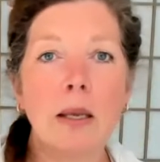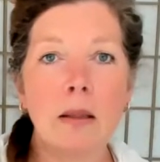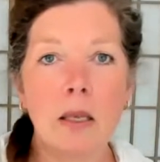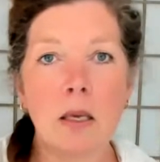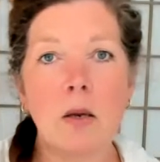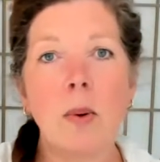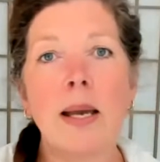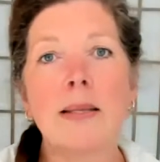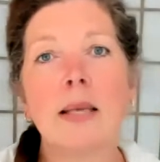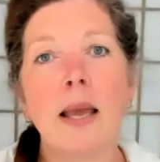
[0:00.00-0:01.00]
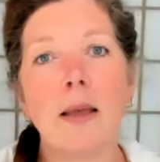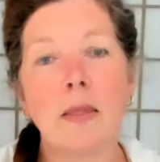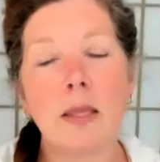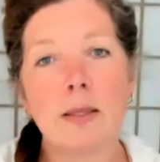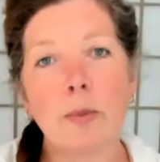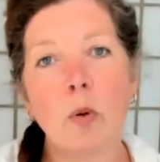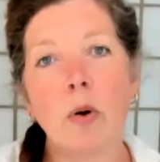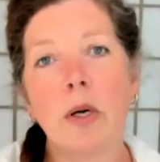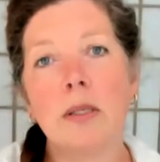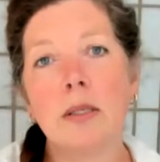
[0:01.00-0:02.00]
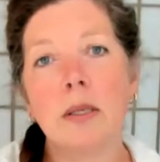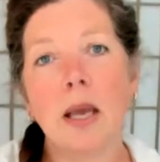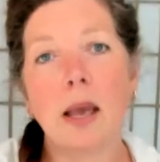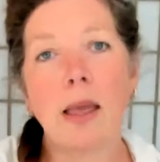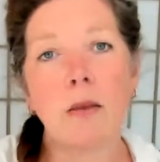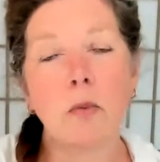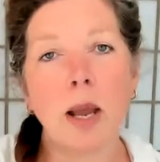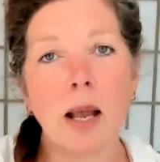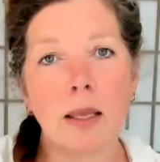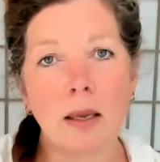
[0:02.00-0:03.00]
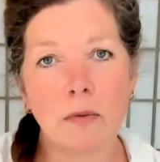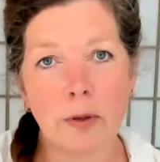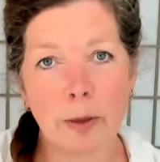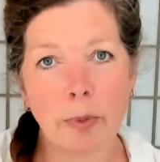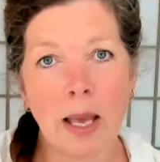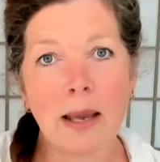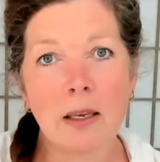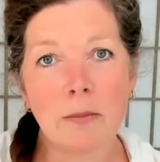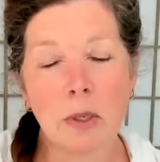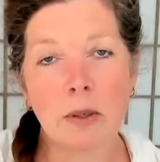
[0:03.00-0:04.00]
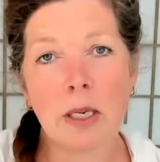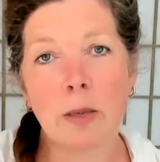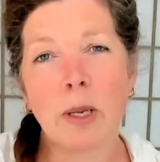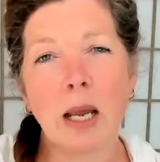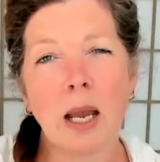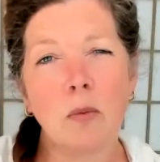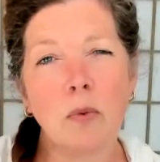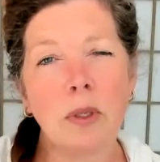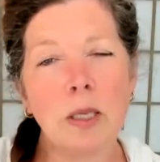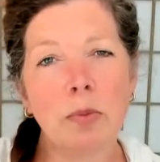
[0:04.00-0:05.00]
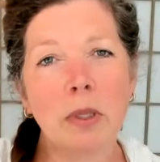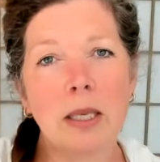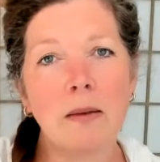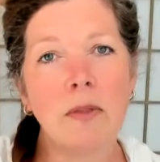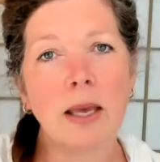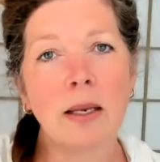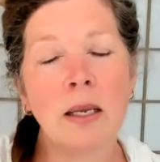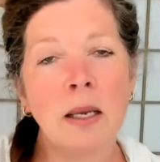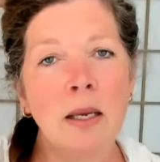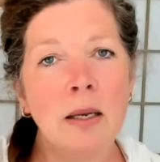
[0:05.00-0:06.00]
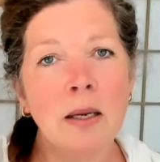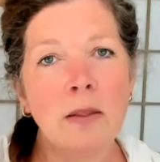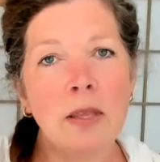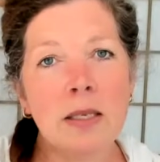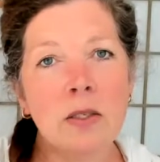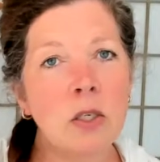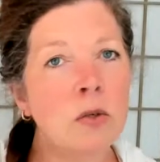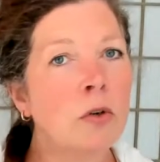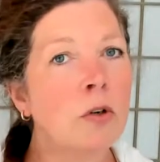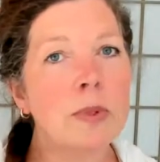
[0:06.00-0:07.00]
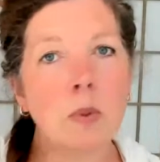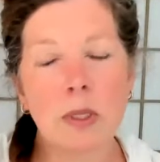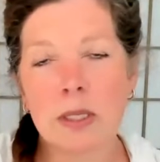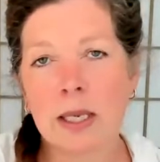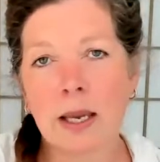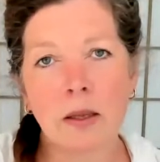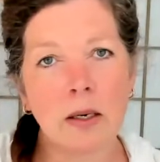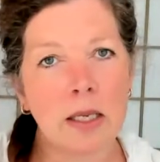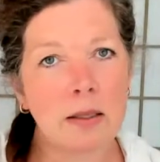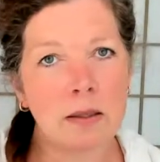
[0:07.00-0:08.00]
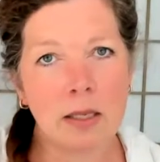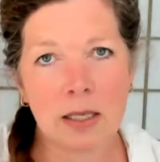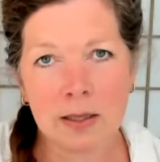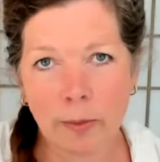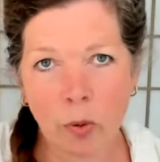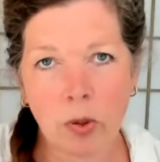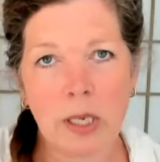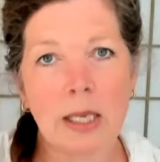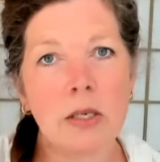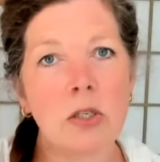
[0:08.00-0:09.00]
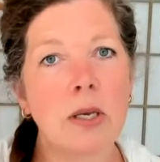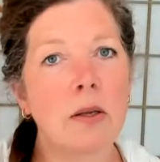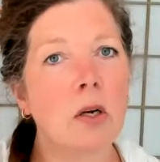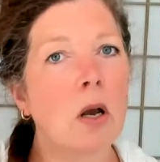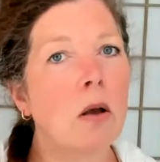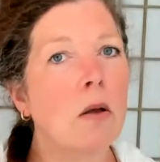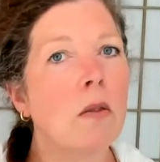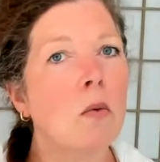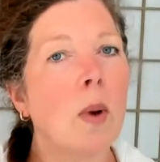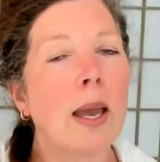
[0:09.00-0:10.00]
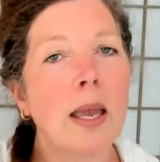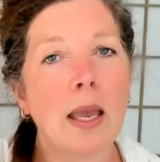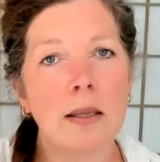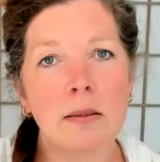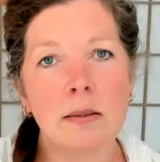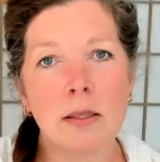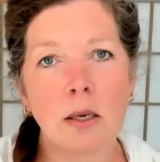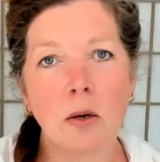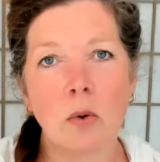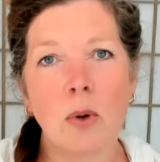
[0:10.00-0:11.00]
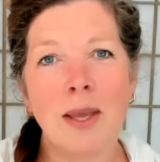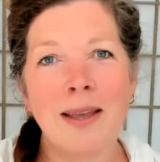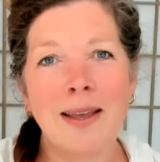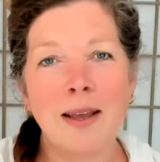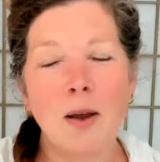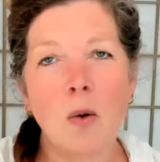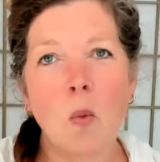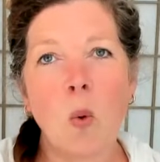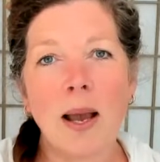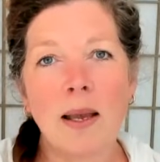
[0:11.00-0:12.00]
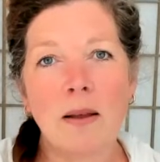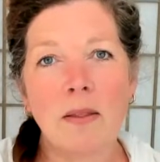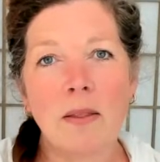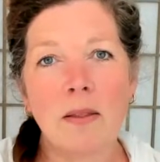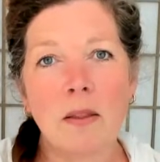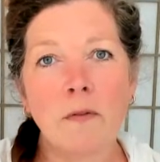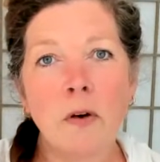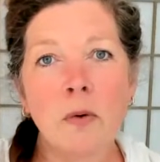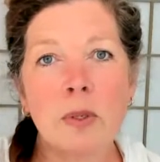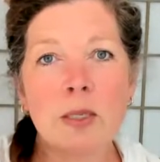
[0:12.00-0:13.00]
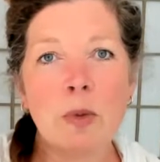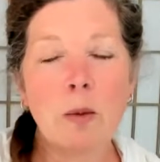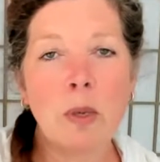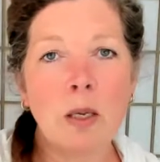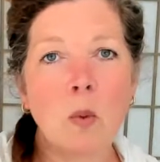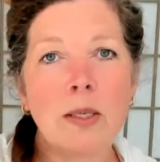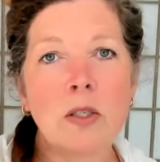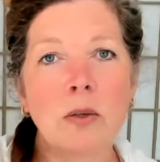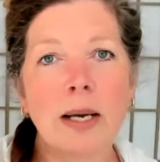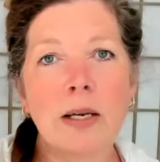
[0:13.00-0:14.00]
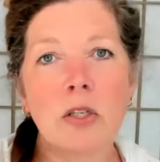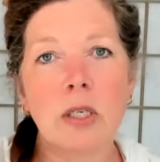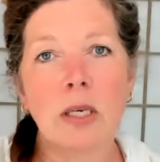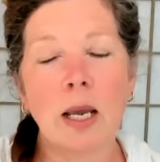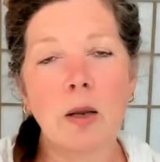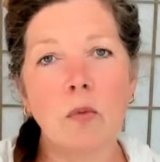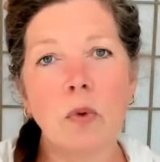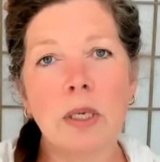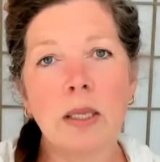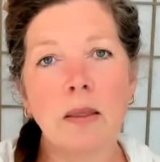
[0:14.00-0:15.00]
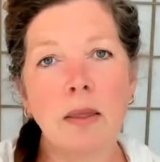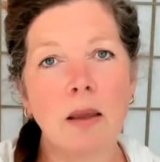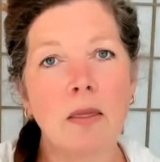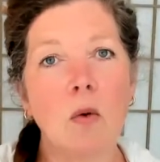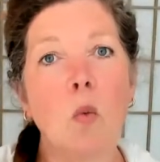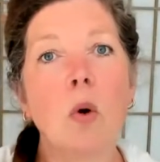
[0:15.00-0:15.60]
in the US and the support and the rallying for the Black community. But I really believe that these two groups work together in supporting each other all the way. And so while the focus may be in one direction, I really think the